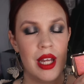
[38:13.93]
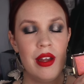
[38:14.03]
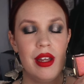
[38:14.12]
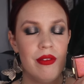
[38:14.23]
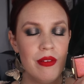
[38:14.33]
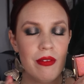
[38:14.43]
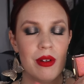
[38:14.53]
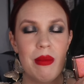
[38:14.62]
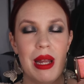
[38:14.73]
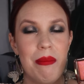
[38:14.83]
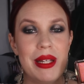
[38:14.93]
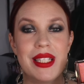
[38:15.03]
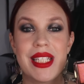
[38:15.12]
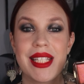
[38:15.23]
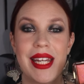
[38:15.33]
even for my
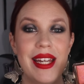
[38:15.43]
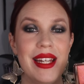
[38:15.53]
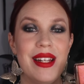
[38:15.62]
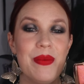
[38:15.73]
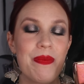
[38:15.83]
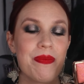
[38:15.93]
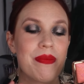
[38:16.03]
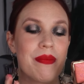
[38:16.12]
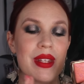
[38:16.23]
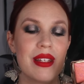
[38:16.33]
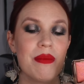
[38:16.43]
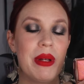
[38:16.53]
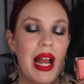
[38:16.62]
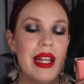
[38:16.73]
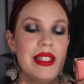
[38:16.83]
pale skin.
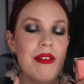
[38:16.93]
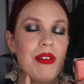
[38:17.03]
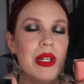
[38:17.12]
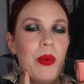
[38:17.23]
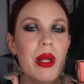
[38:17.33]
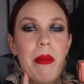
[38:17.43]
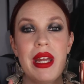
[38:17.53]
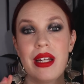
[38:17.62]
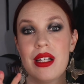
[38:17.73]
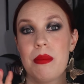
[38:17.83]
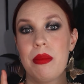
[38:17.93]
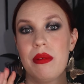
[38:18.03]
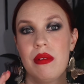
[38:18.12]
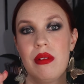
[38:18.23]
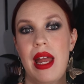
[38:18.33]
But I definitely want to pick up
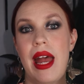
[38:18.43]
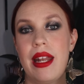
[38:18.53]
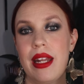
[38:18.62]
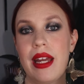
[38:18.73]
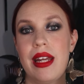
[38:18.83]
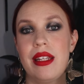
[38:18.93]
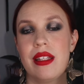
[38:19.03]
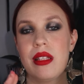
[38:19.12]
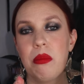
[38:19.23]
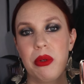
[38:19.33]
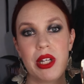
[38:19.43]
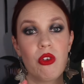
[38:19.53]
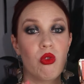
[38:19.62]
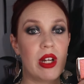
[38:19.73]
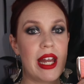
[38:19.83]
at night, the brick
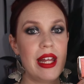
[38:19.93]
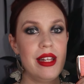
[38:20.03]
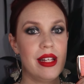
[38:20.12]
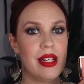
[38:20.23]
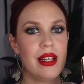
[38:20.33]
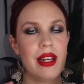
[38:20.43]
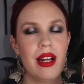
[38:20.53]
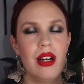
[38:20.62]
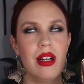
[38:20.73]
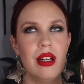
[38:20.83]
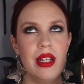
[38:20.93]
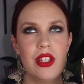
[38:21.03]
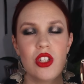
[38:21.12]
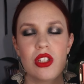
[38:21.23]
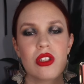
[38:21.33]
red.
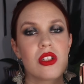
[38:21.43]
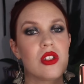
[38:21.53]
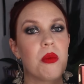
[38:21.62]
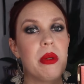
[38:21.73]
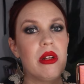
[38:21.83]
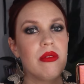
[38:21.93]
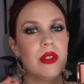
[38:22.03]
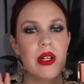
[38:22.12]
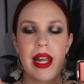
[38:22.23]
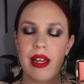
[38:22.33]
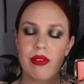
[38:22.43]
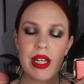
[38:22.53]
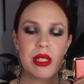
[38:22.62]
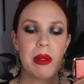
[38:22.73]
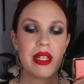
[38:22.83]
It just looks so beautiful. I have
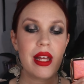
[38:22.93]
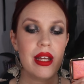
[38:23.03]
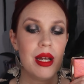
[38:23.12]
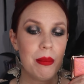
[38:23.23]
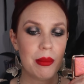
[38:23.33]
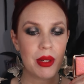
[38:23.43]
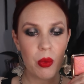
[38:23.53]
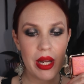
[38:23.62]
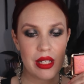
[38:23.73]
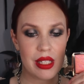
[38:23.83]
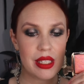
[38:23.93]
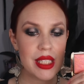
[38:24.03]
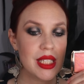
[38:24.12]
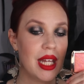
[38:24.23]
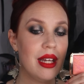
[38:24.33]
yet to pick that up. I'm going to wait until a
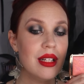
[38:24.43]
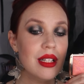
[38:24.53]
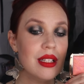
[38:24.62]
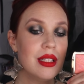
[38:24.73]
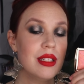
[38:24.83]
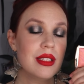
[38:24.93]
sale.